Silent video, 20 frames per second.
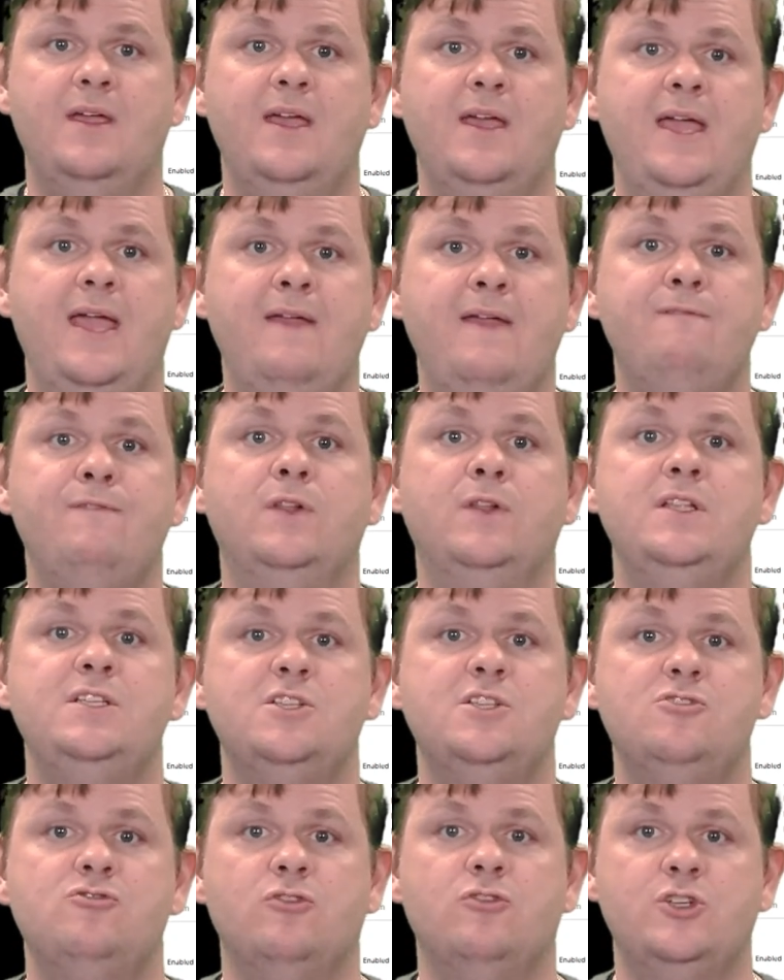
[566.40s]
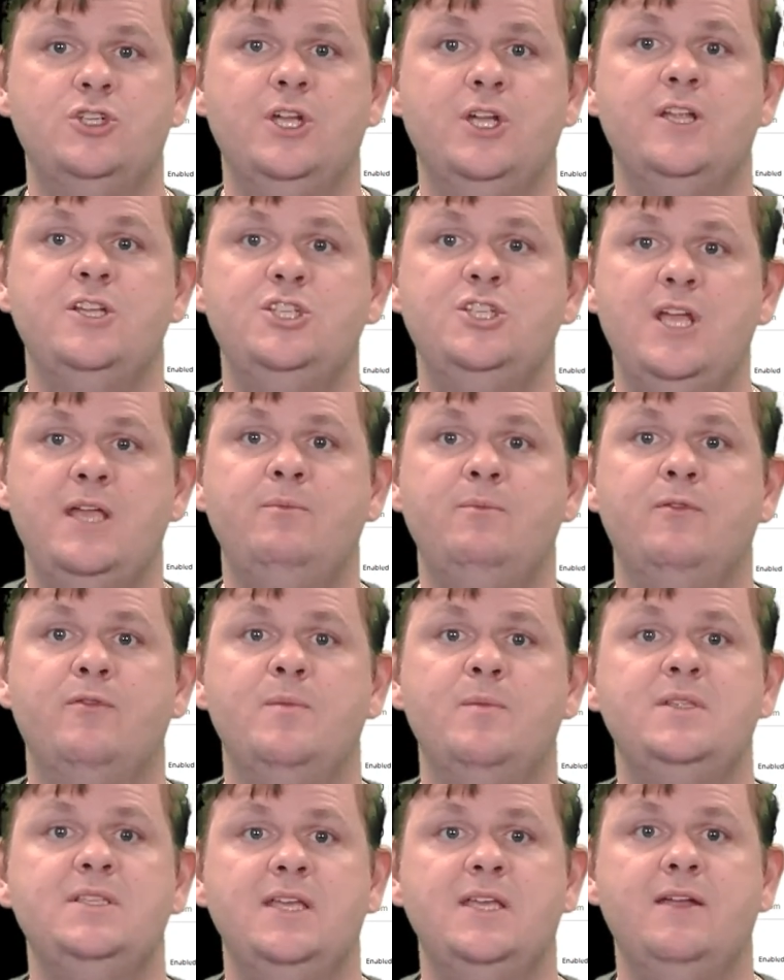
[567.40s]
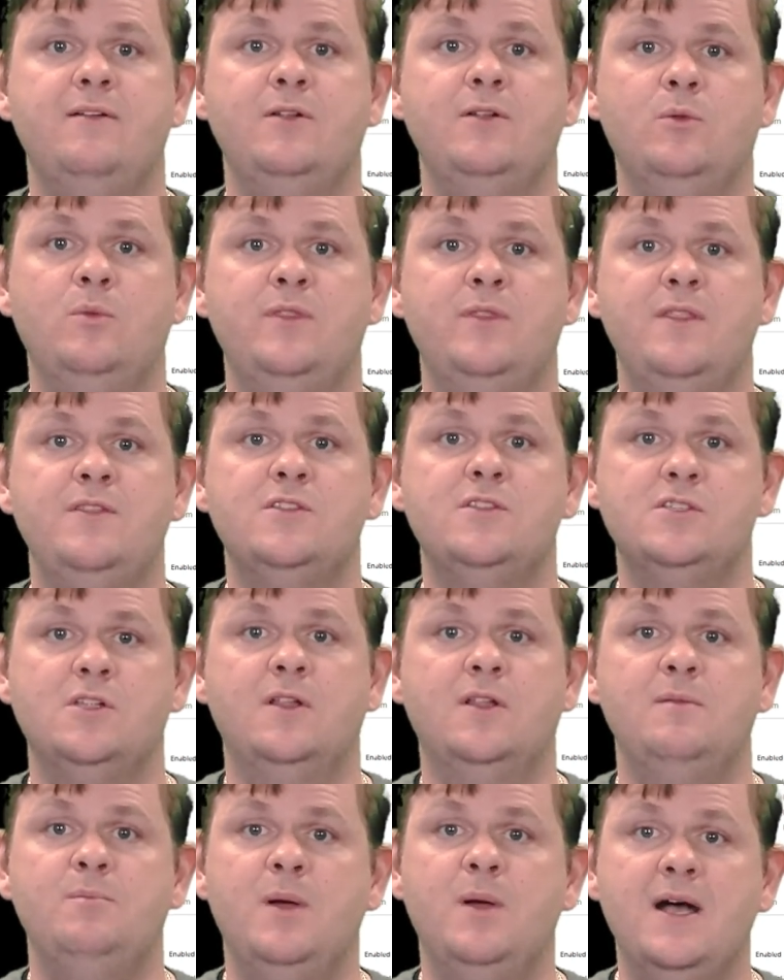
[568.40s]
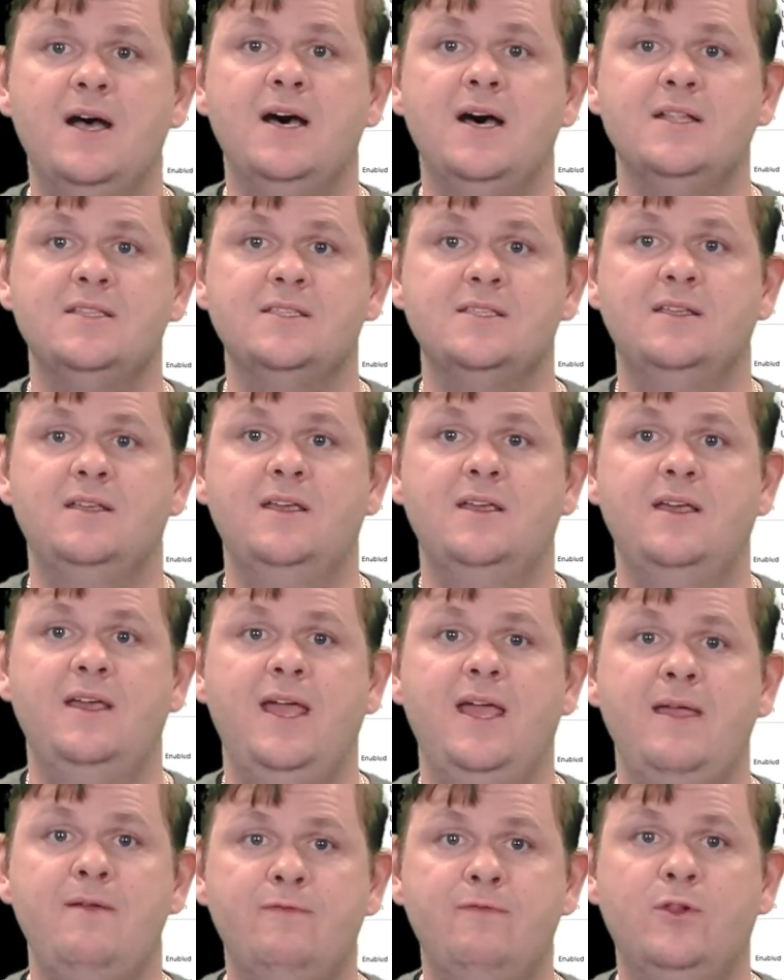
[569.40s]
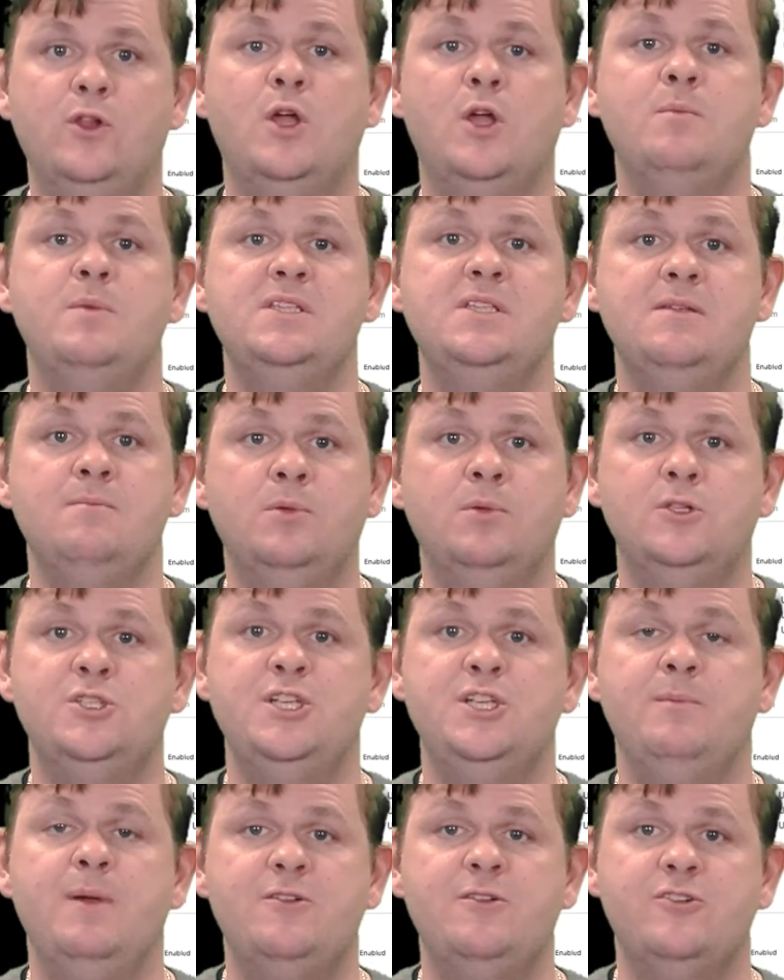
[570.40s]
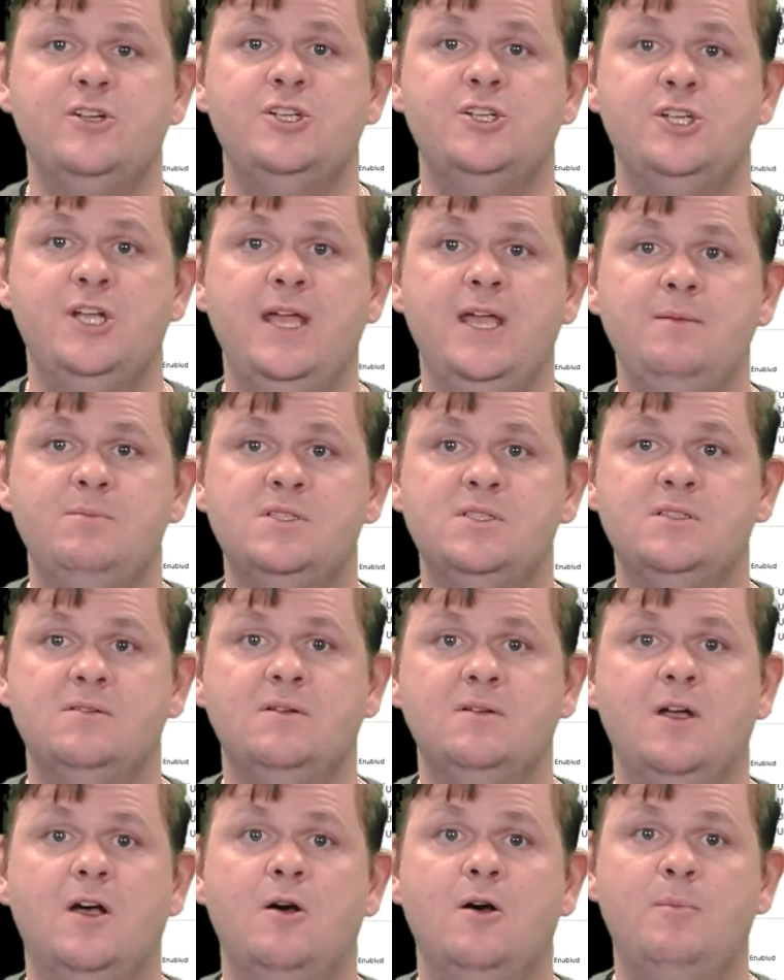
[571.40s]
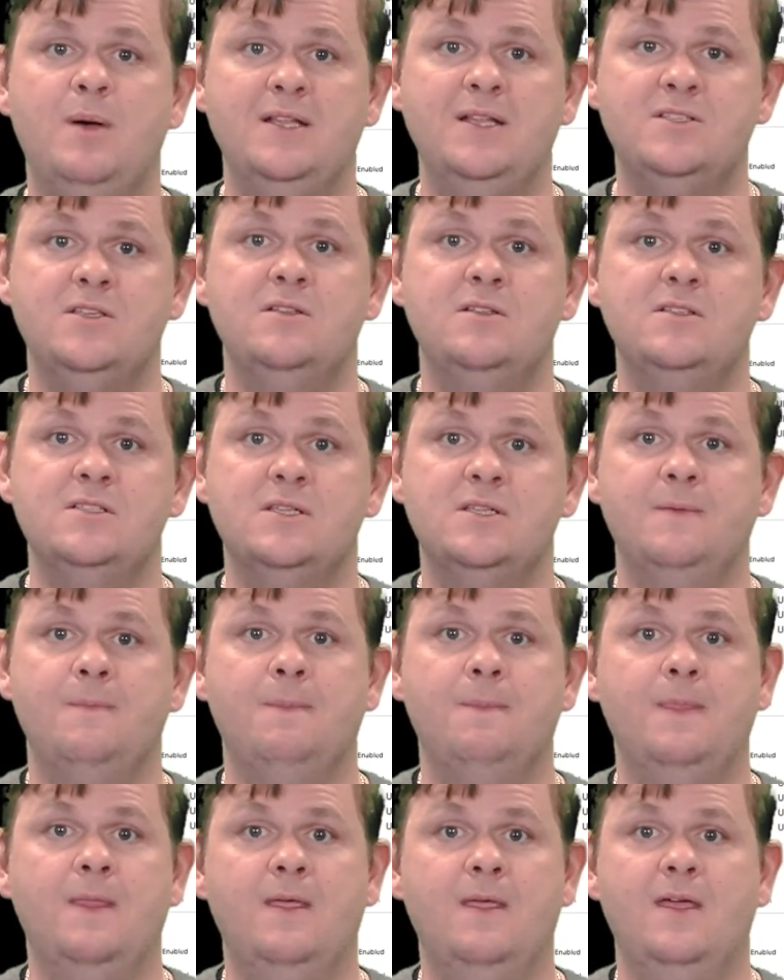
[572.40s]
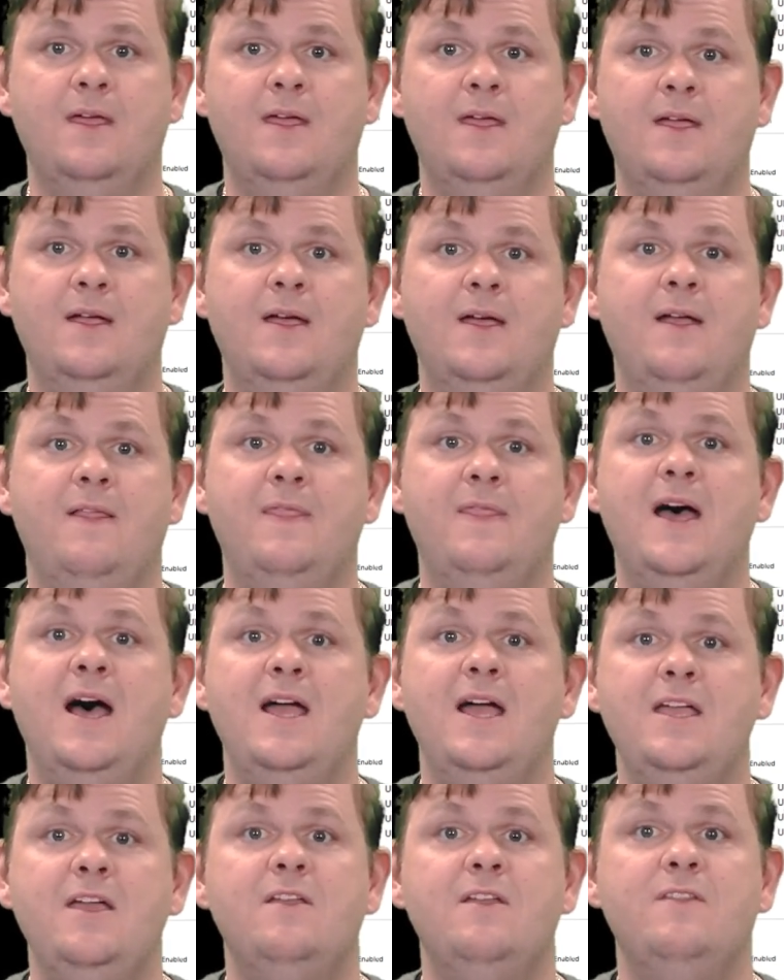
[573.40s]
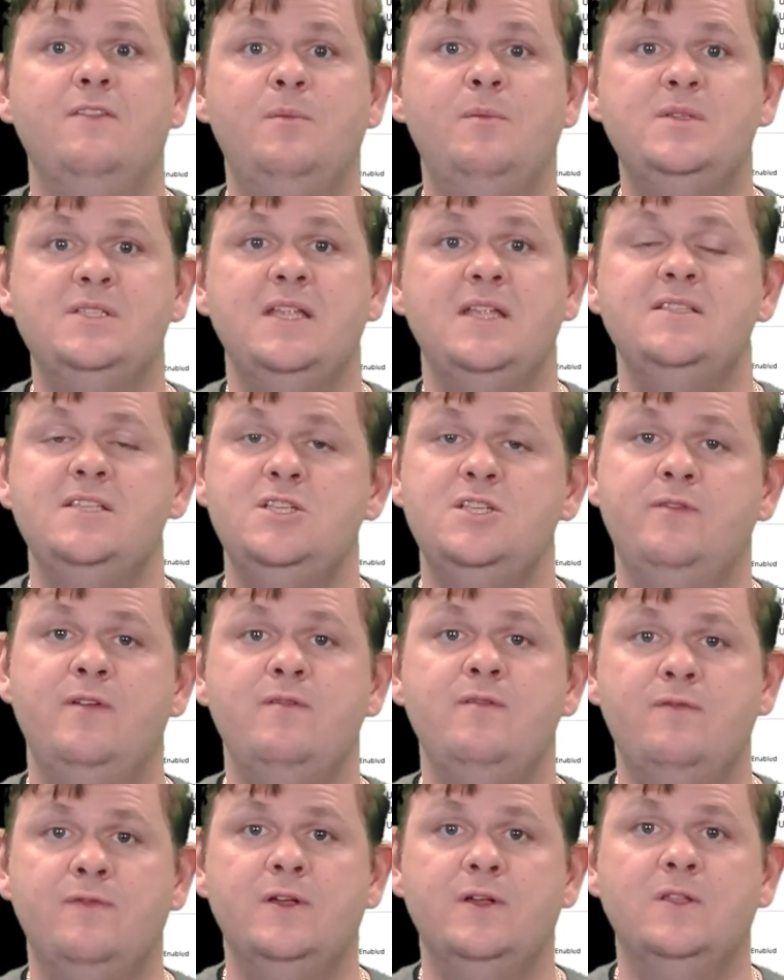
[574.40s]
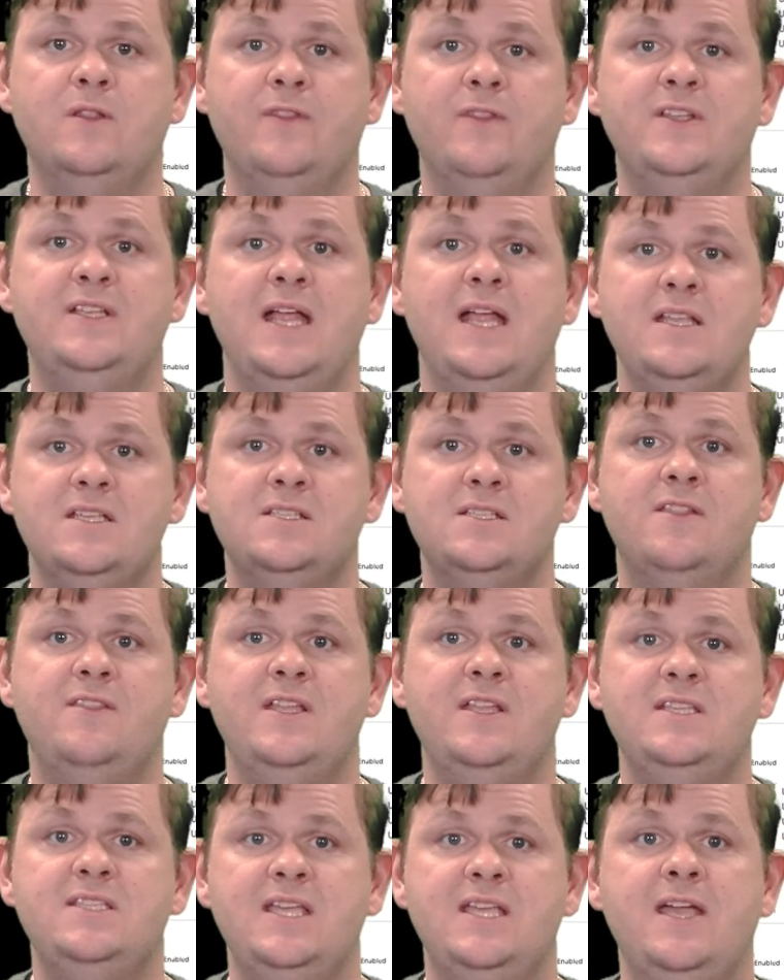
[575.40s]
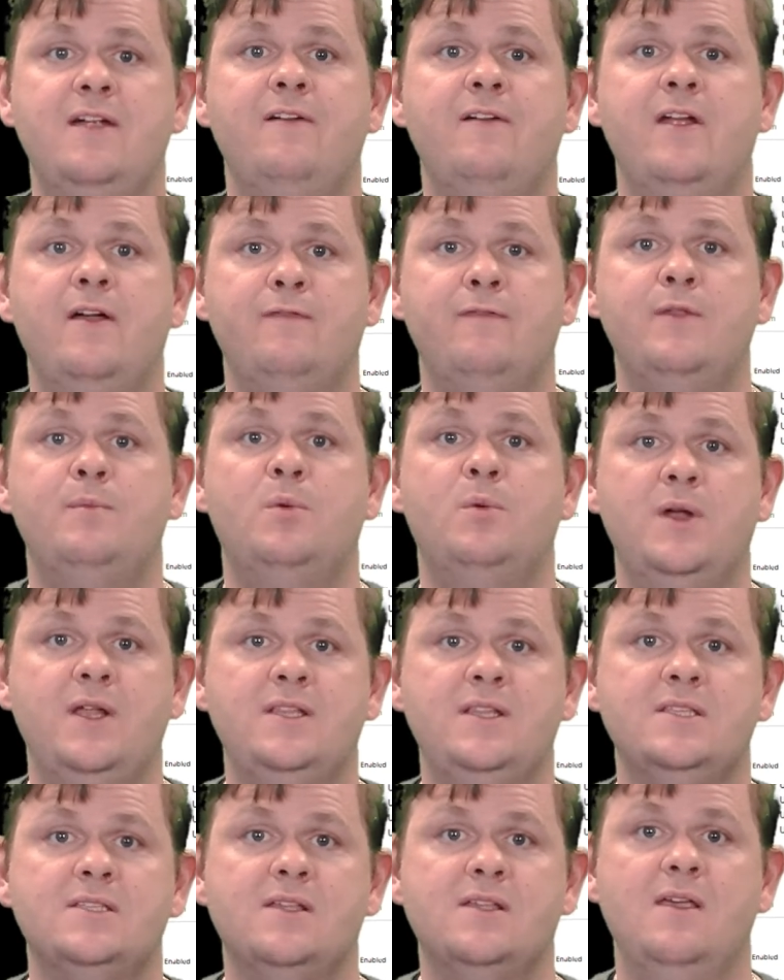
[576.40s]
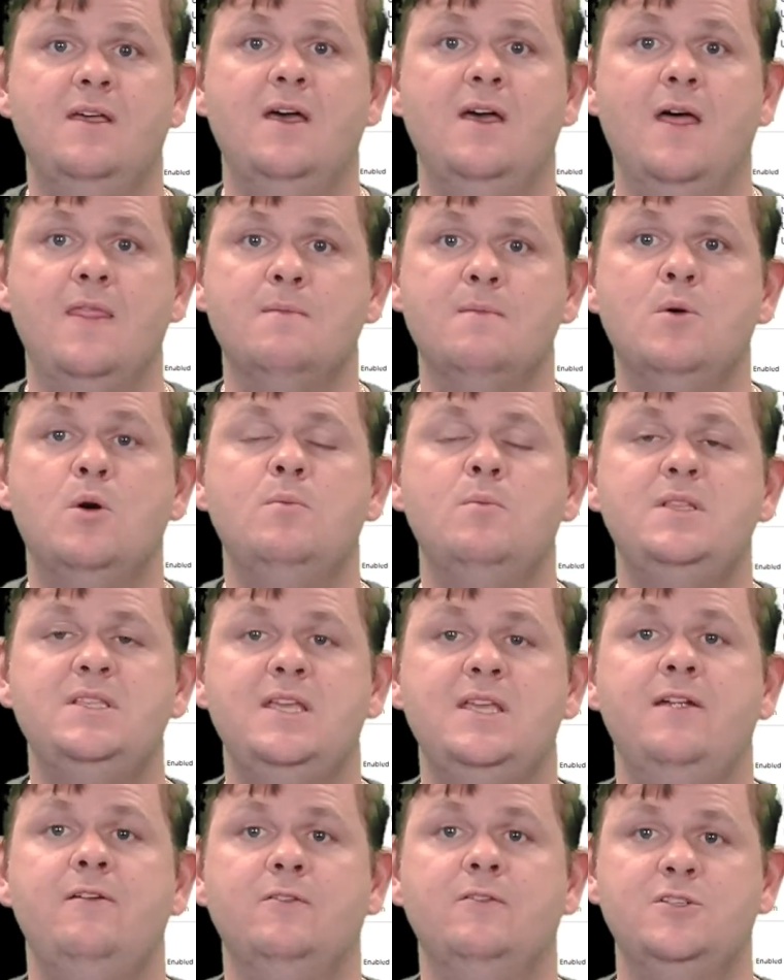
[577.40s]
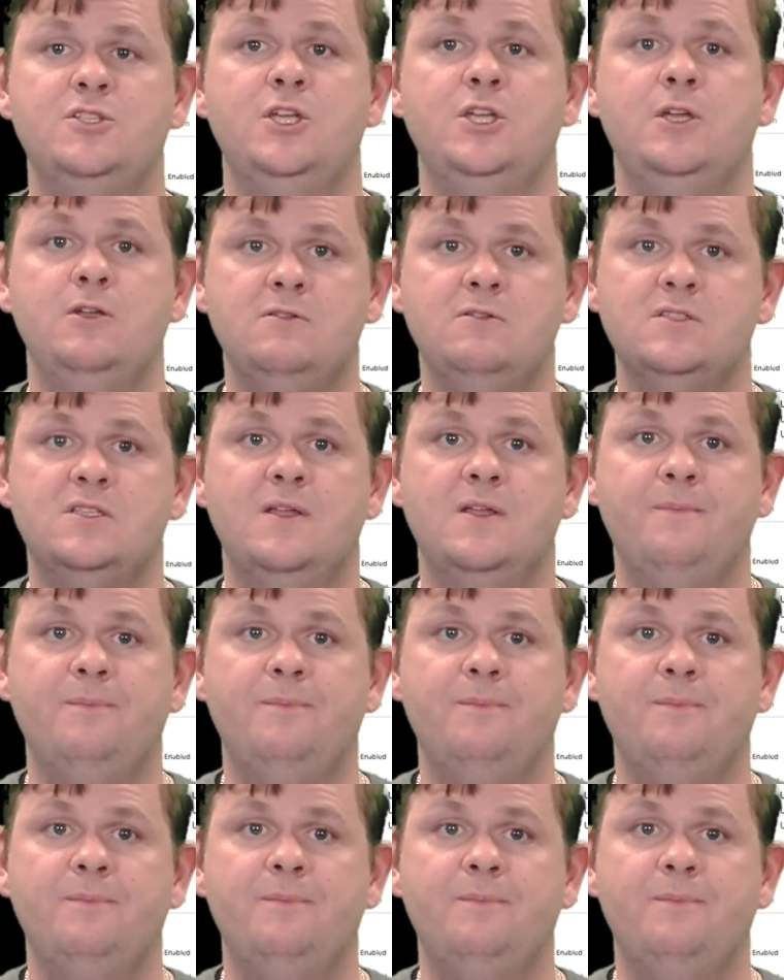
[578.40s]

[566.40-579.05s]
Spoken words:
Infill is the structure and shape of a material within the solid part. Infill can be simple geometric shapes or patterns. The higher the percentage of infill, the denser the interior of the print and the more material is used.